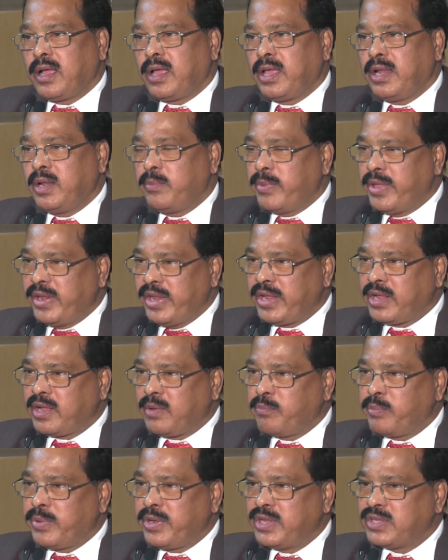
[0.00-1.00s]
in many
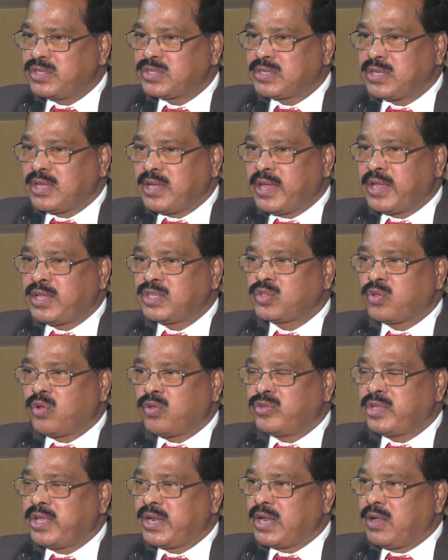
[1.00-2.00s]
companies as
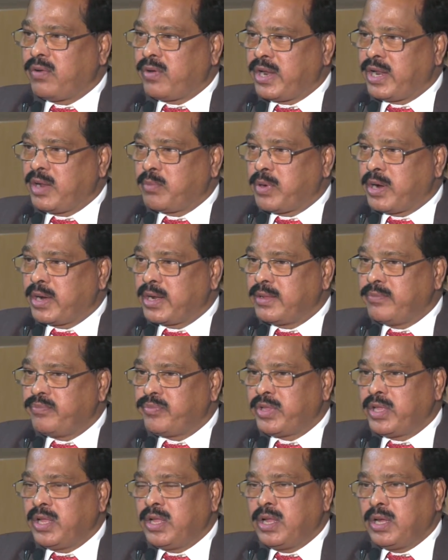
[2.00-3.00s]
on their governing body.
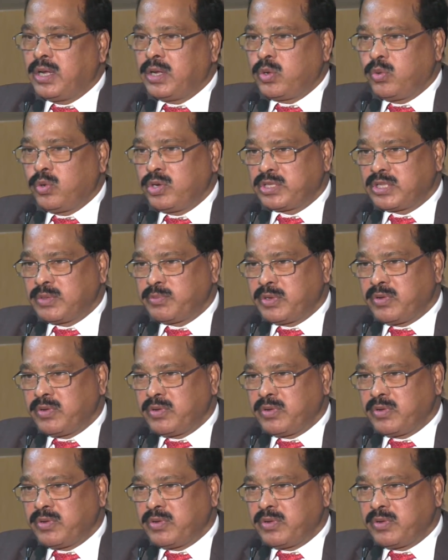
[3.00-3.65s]
Tourism